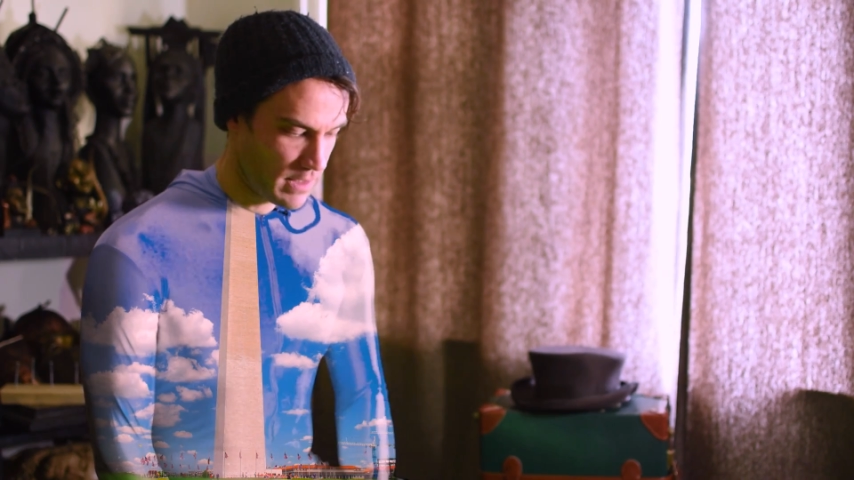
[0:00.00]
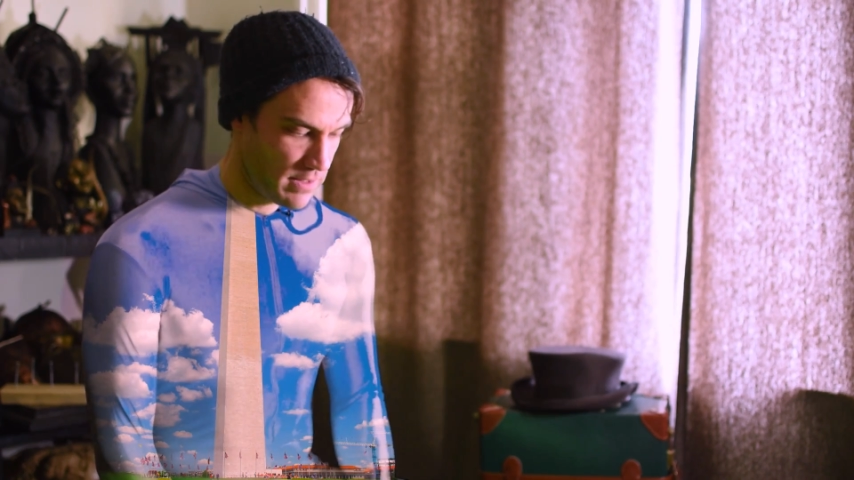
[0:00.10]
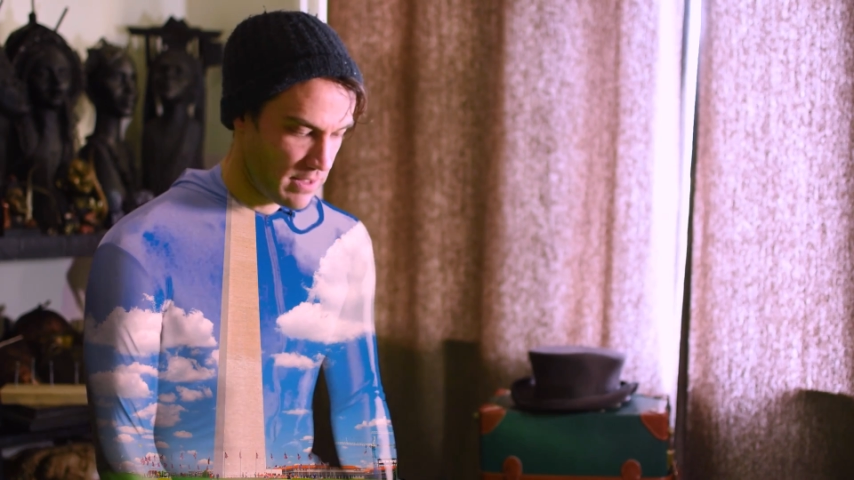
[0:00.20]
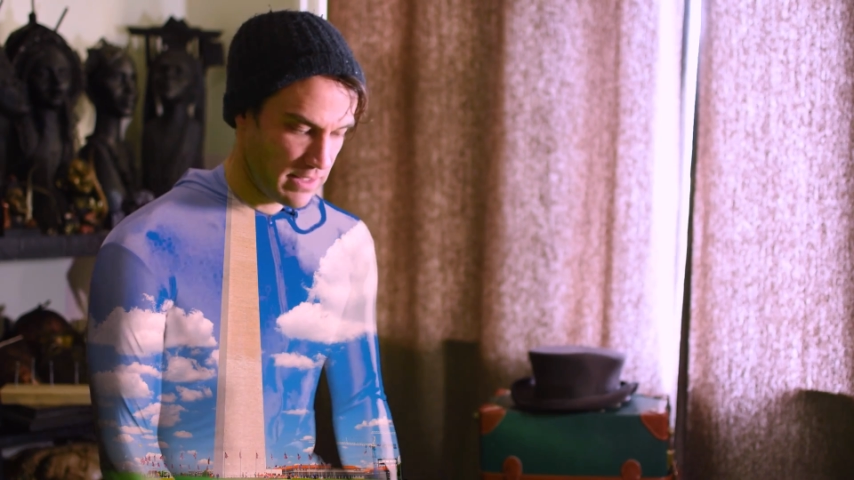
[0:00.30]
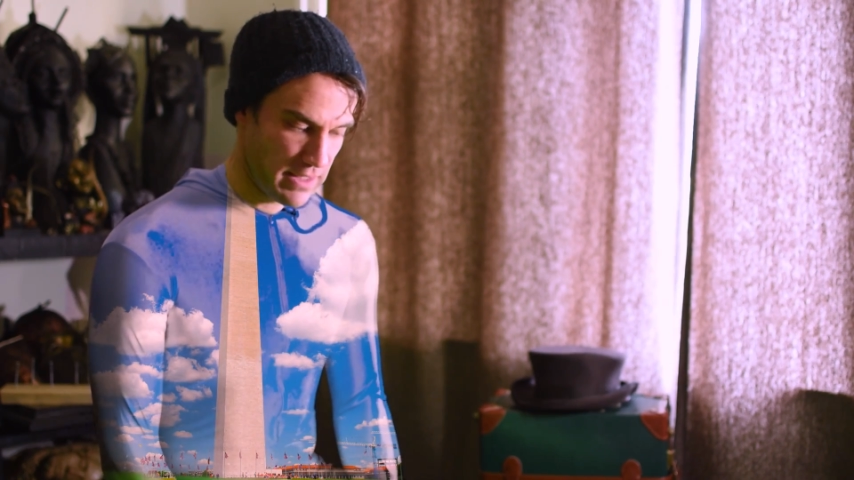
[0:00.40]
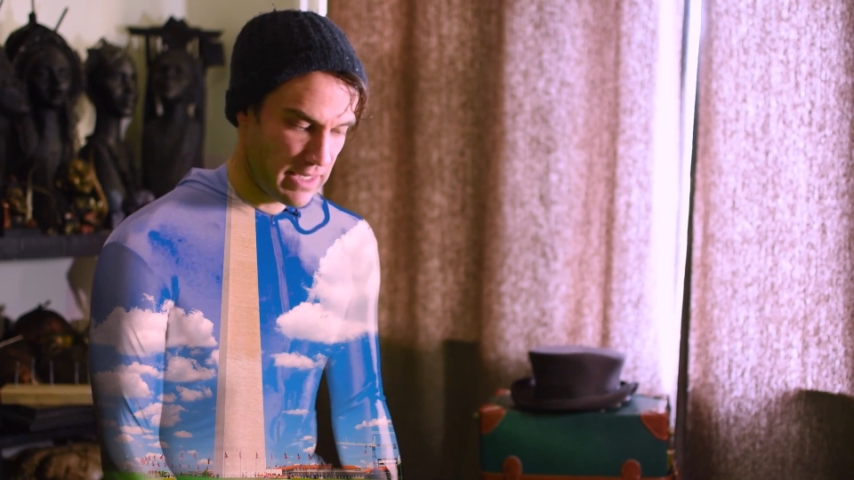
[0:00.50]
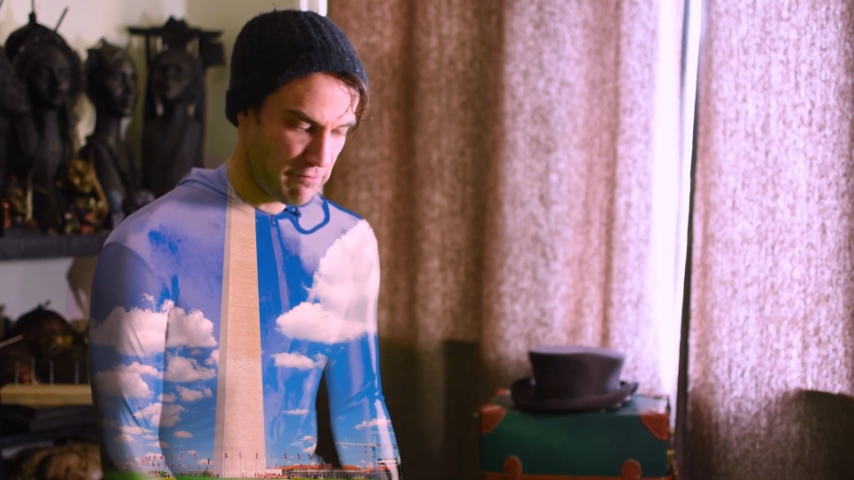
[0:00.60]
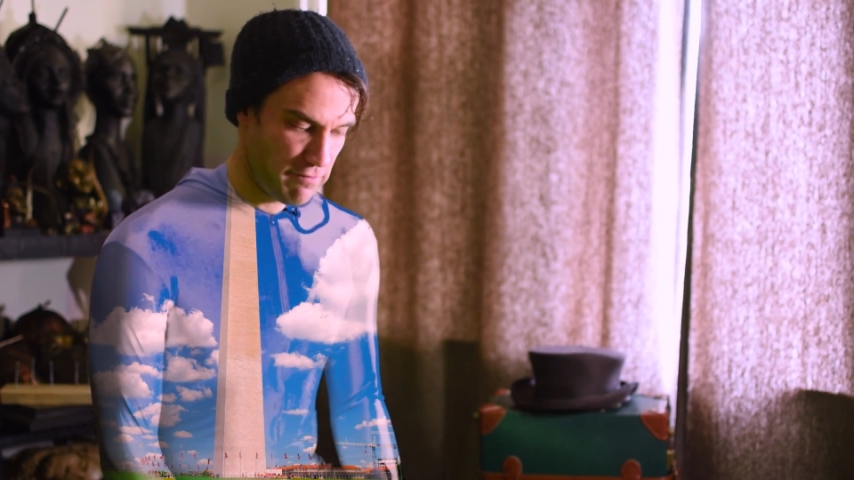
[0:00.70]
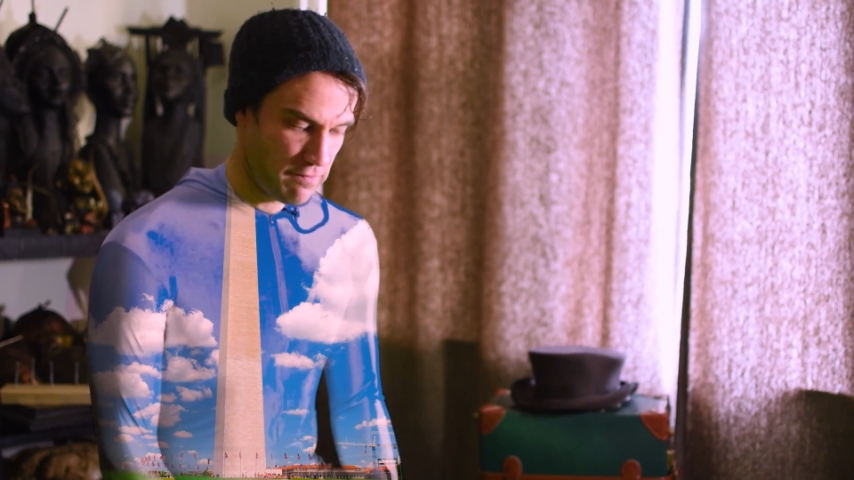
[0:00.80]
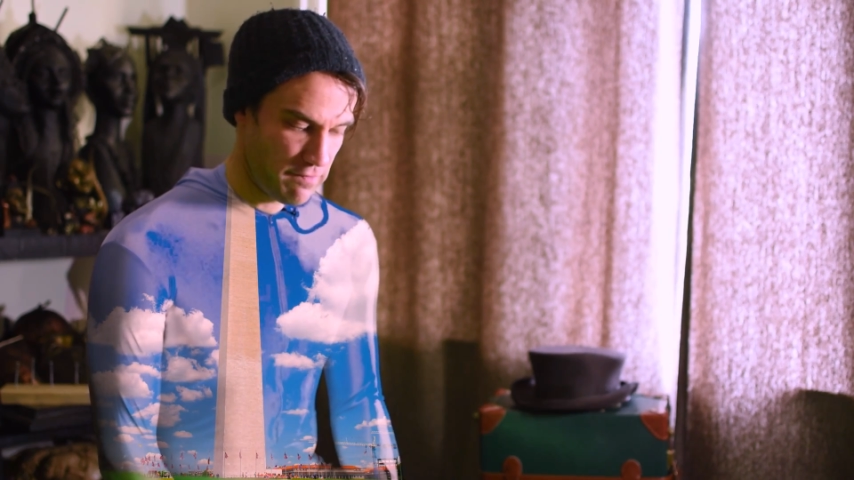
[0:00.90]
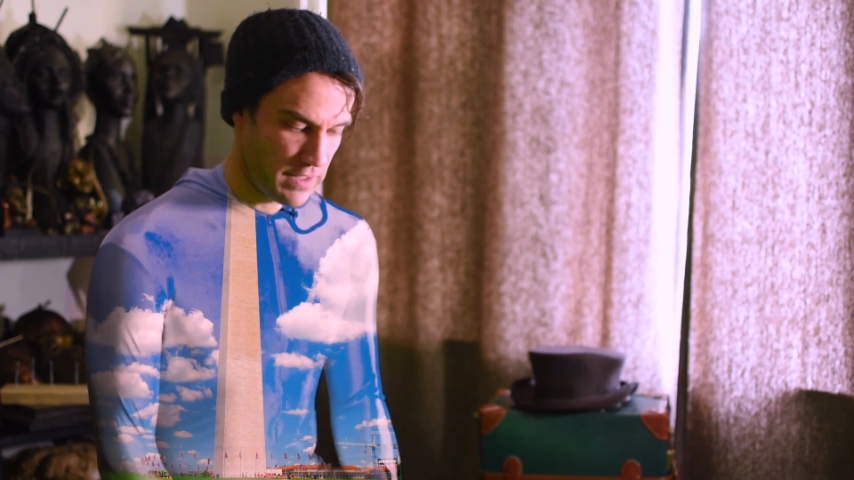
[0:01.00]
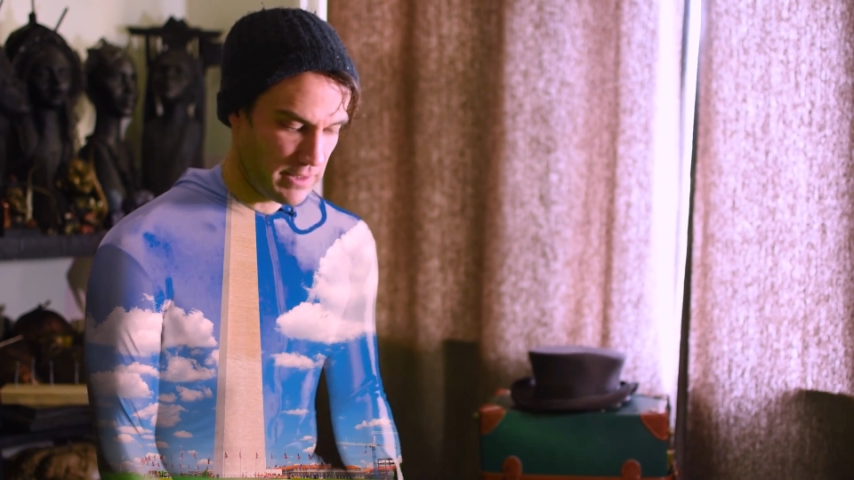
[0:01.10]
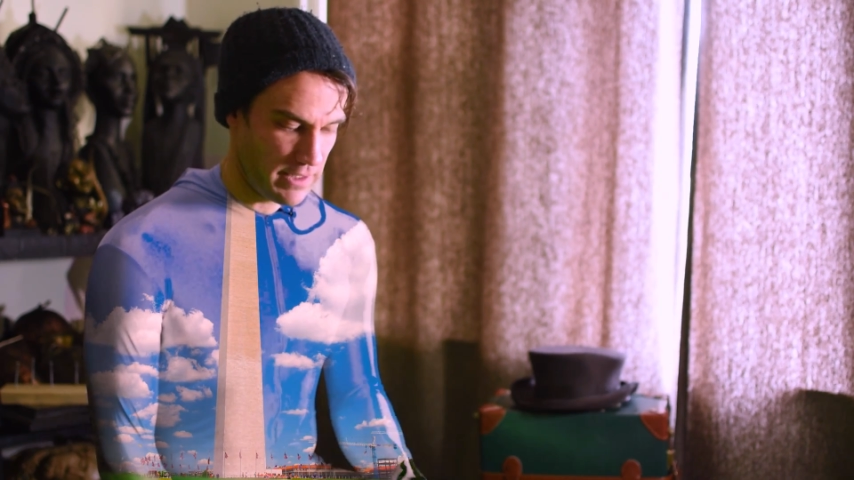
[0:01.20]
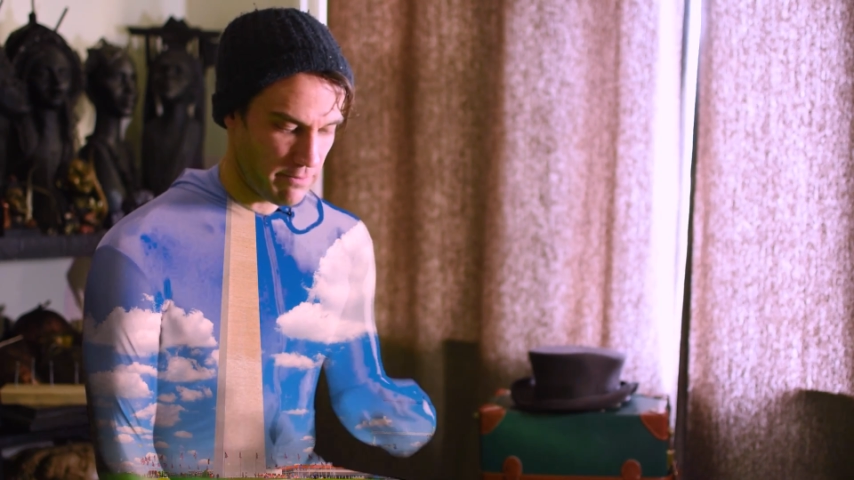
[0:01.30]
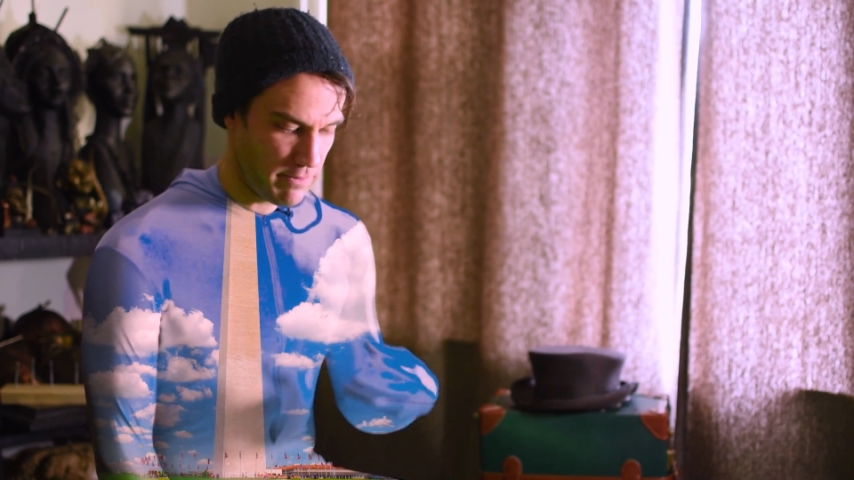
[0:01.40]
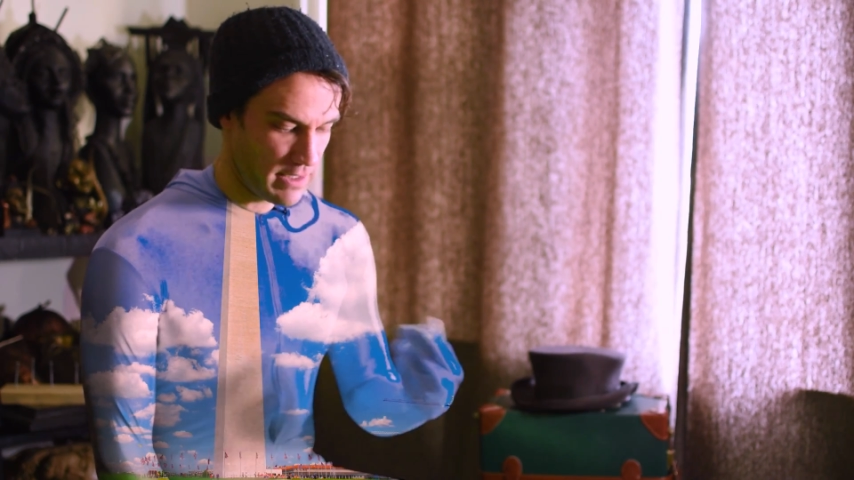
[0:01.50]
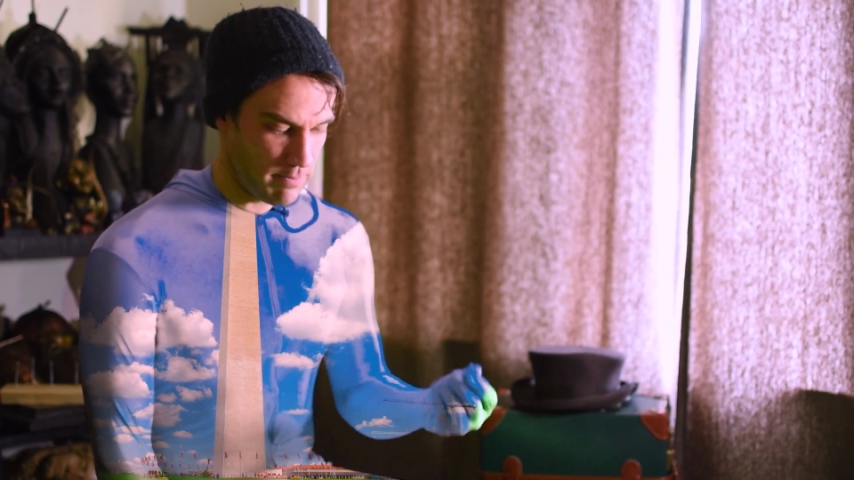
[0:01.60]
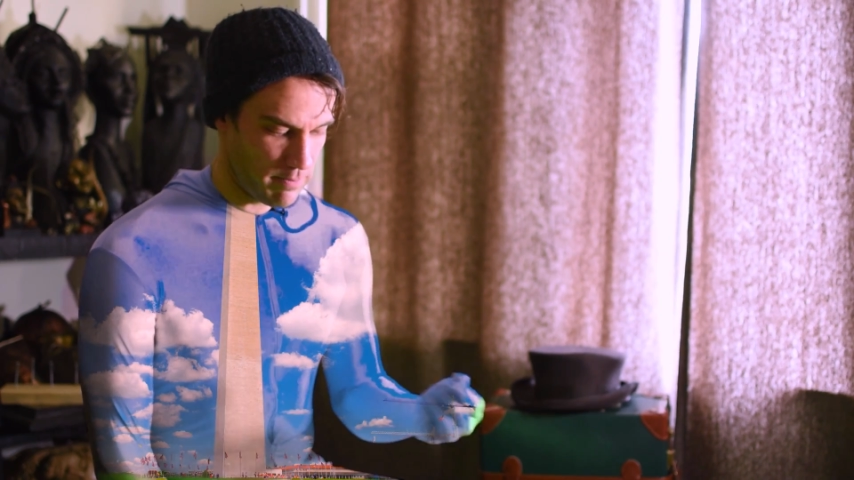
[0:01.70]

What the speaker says: thing that I felt like we could